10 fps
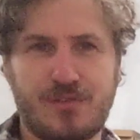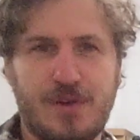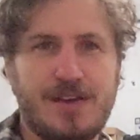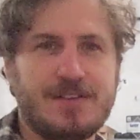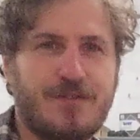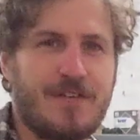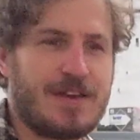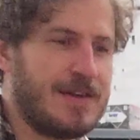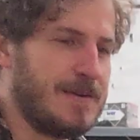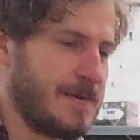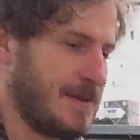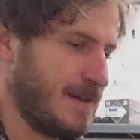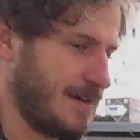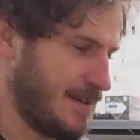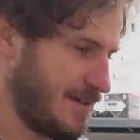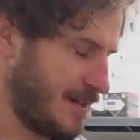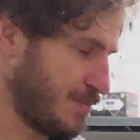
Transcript: So it's very, I